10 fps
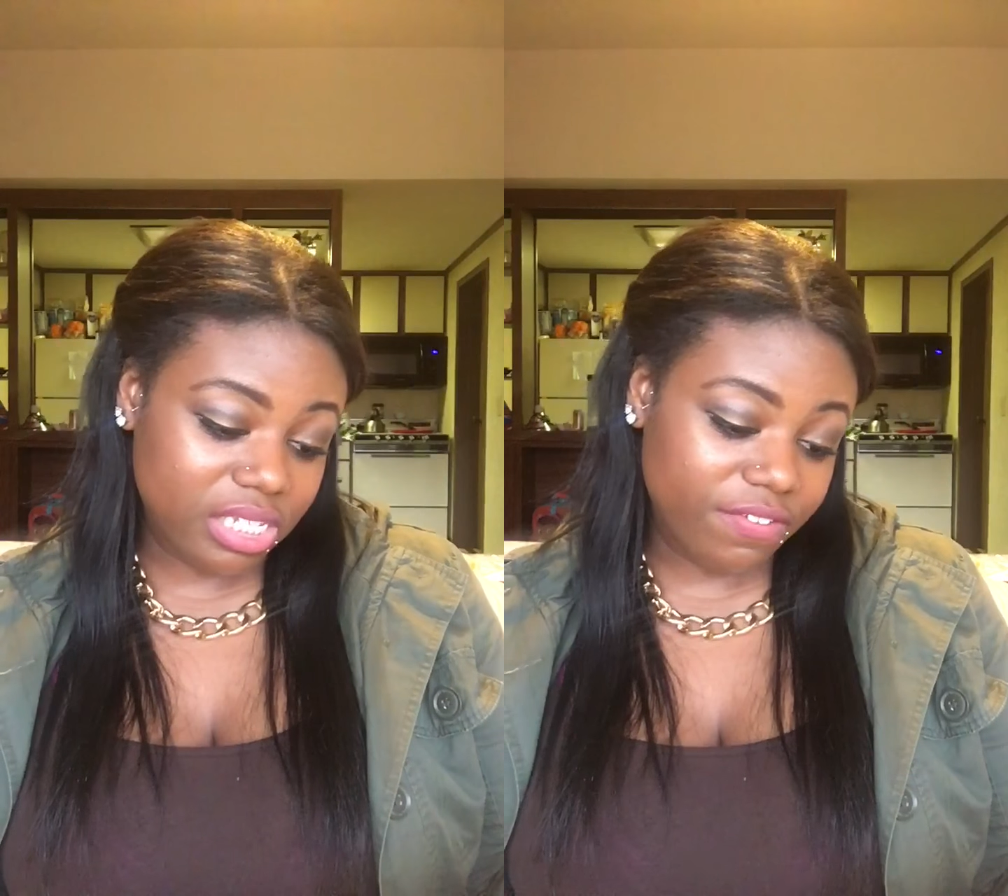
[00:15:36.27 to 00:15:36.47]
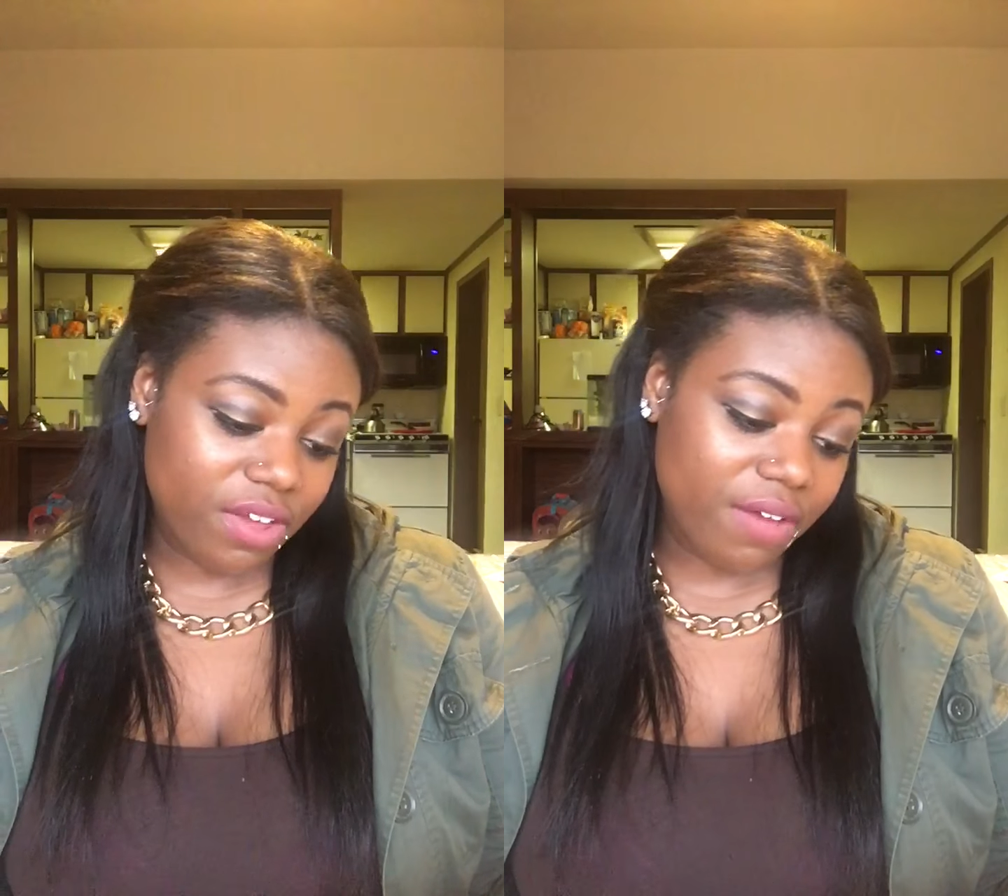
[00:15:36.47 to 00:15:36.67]

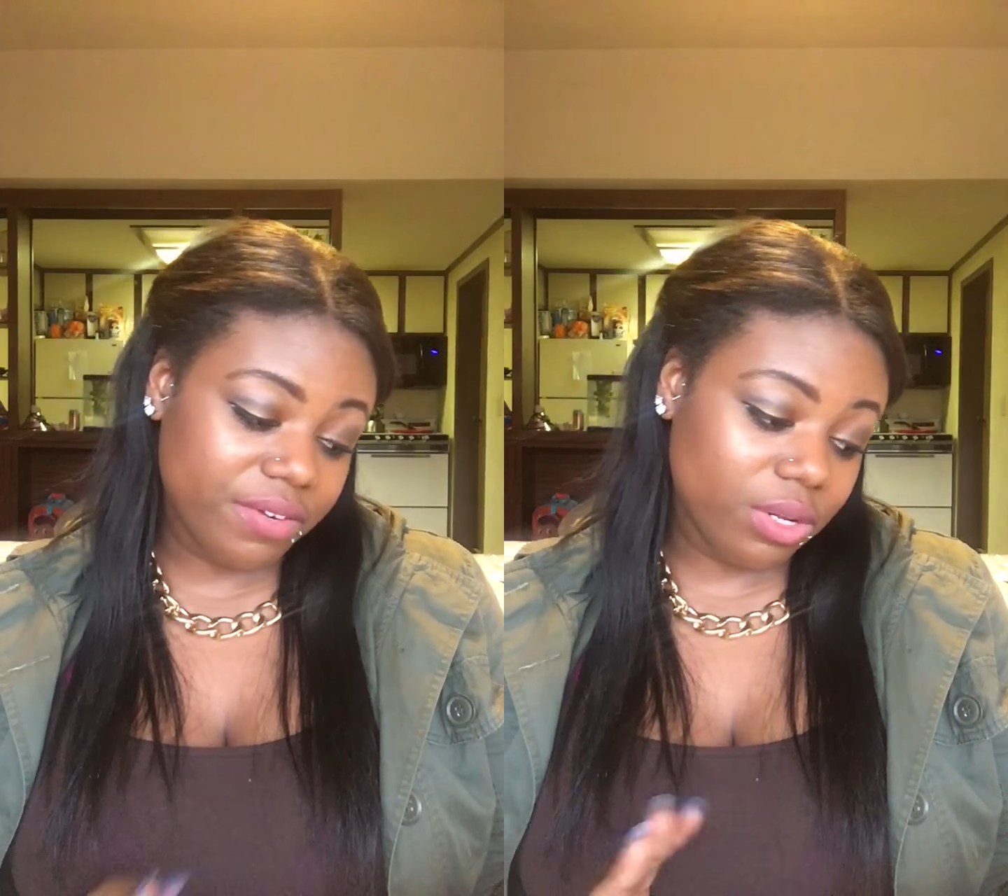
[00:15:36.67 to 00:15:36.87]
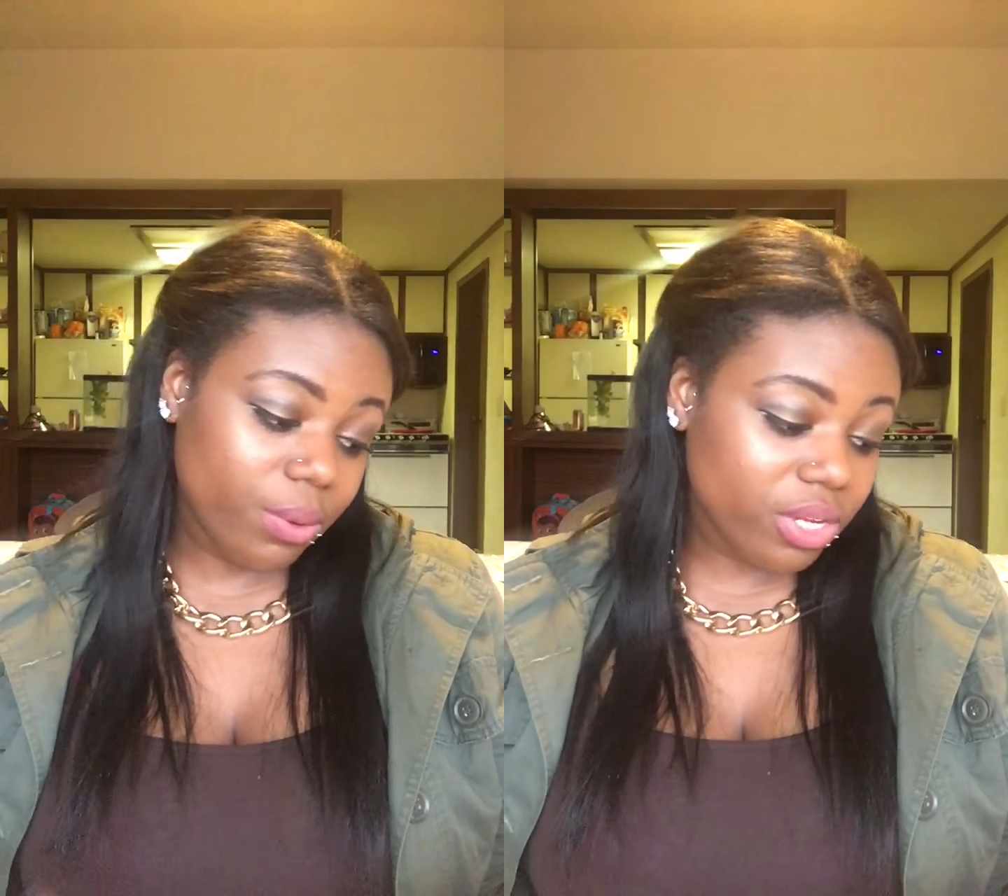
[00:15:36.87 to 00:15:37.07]
If you have
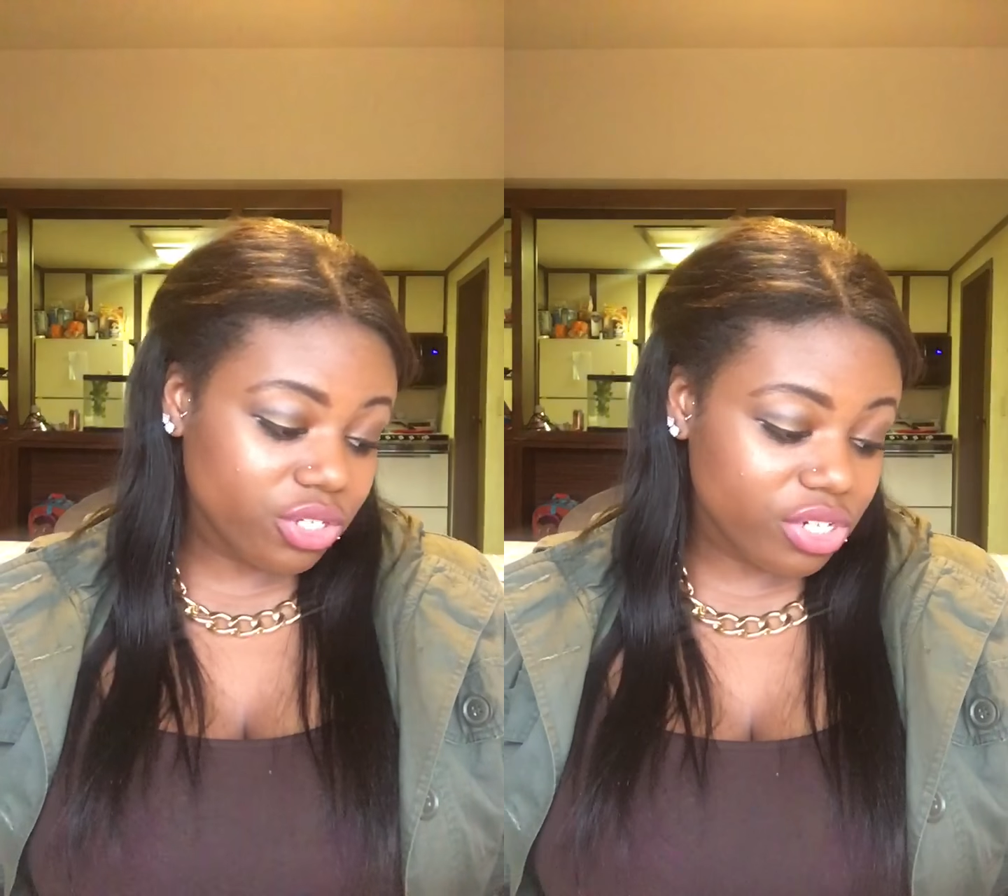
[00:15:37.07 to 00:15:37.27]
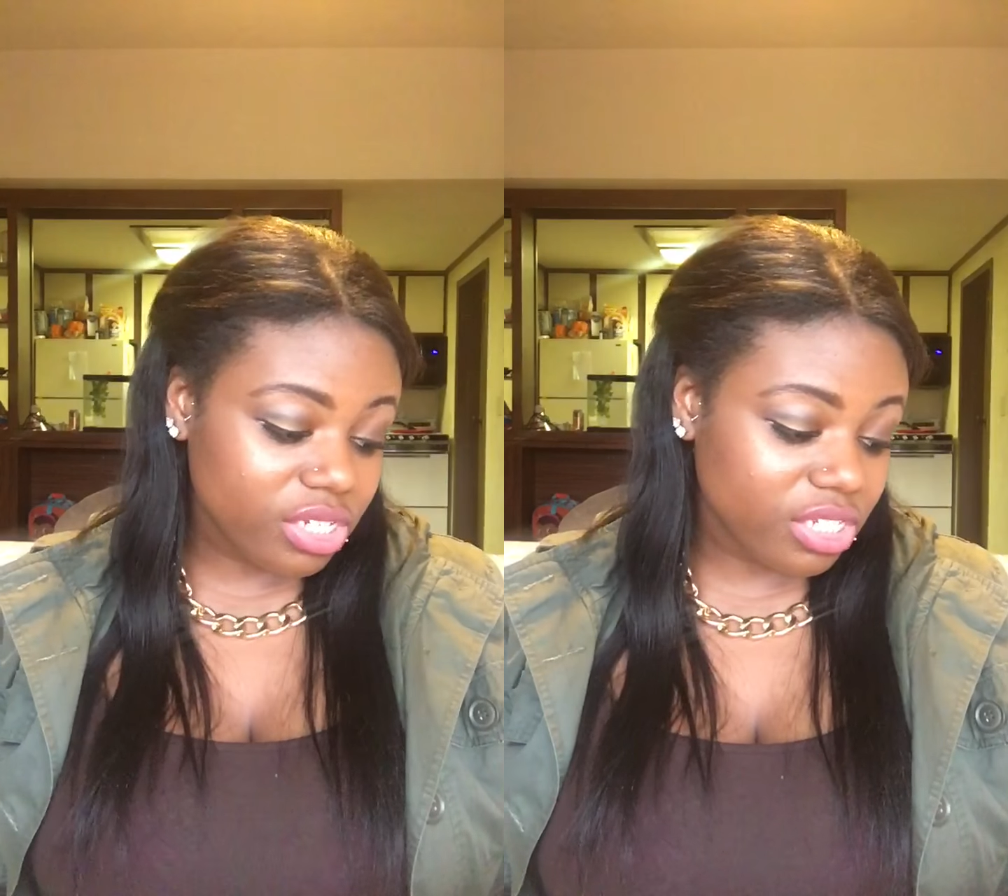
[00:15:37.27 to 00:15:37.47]
any
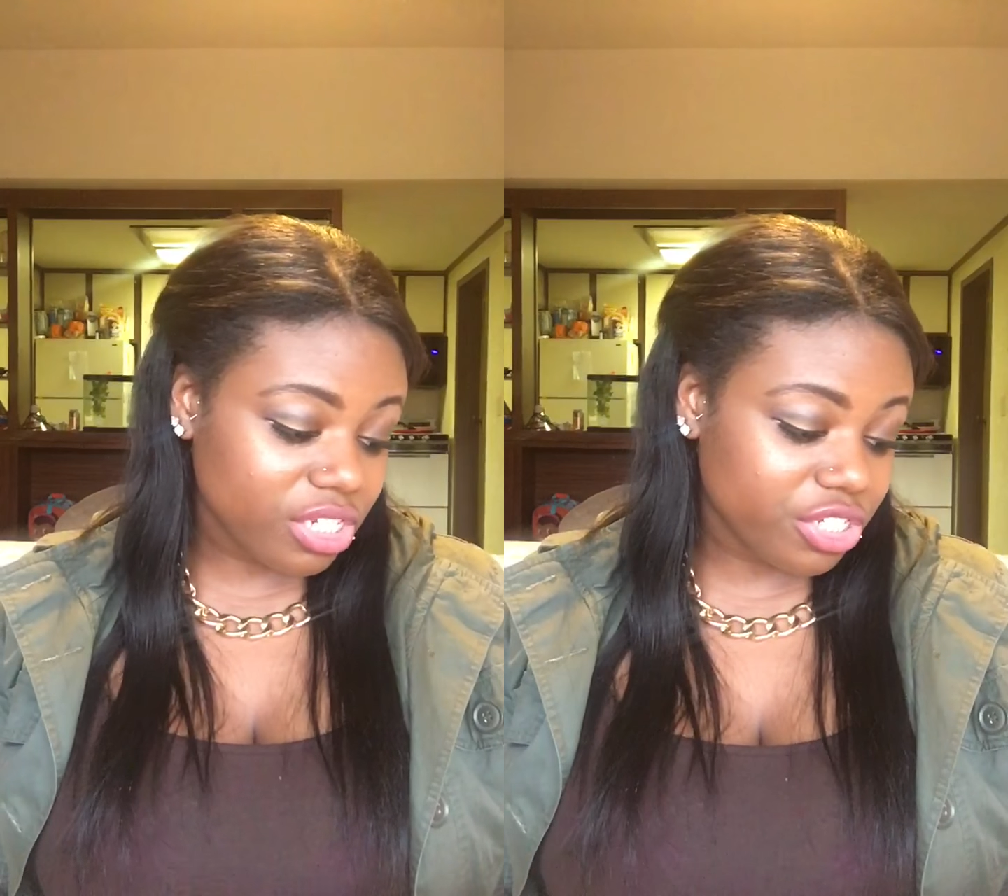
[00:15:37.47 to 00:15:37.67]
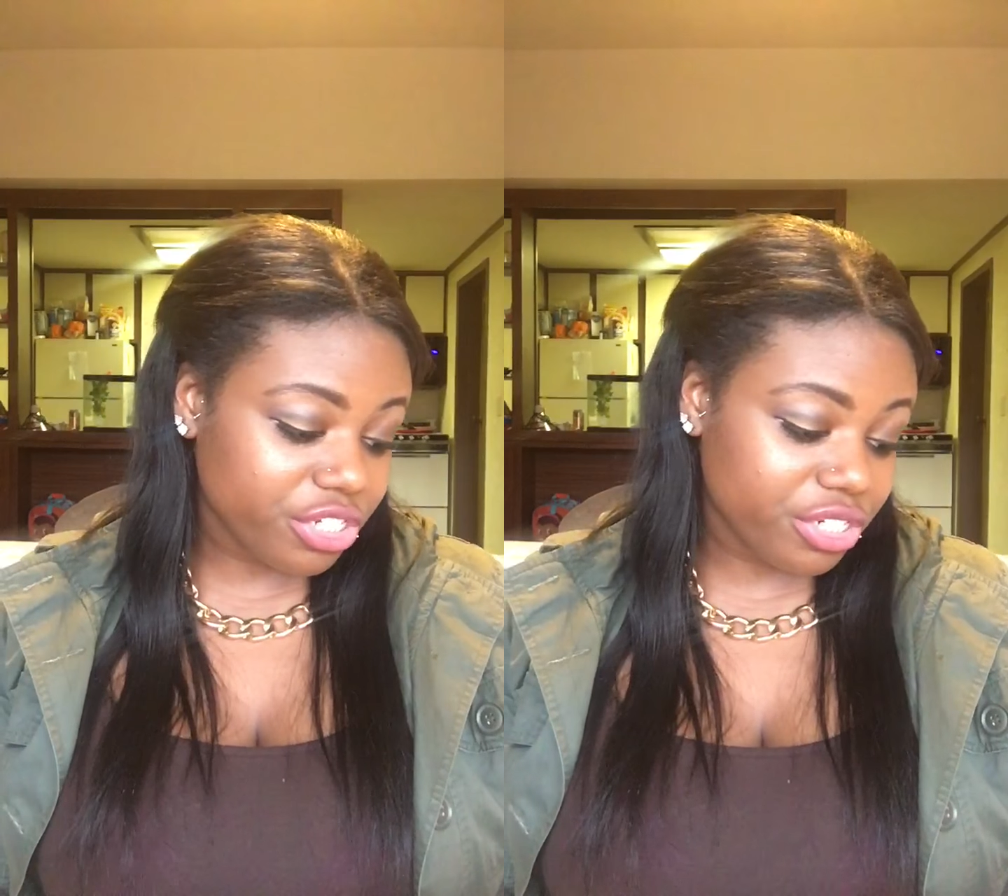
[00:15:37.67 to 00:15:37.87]
questions,
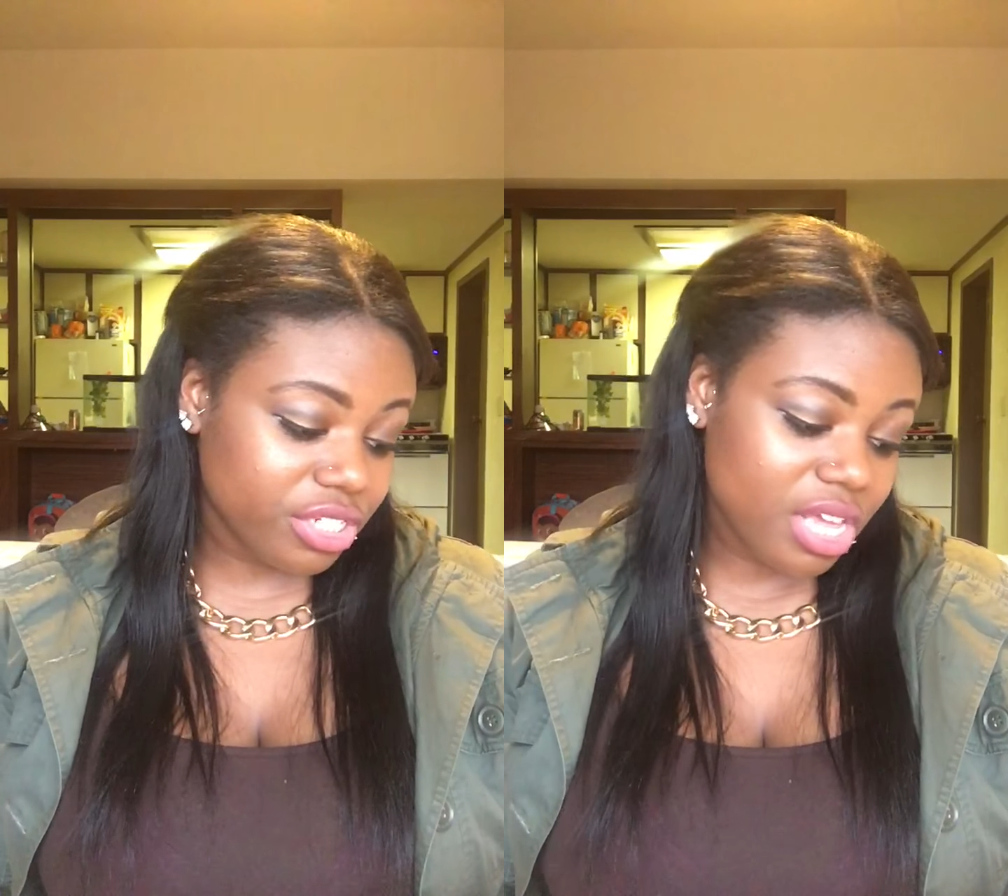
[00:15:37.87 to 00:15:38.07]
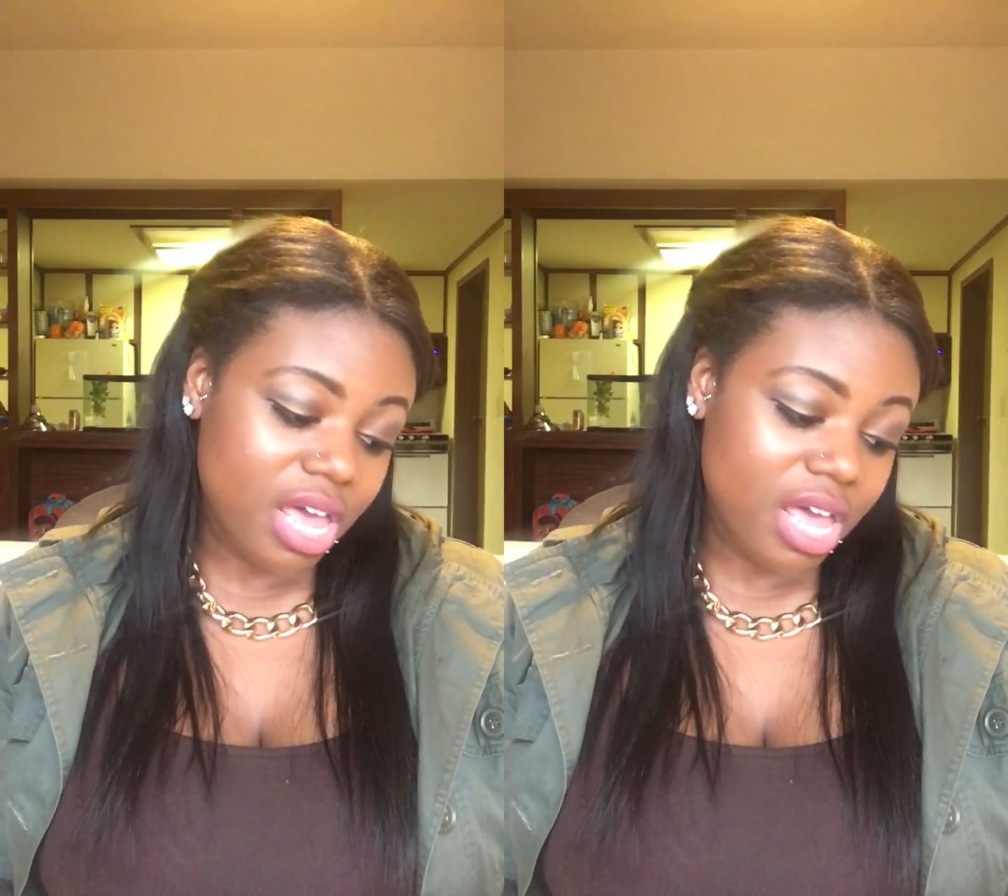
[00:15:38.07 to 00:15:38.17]
concerns,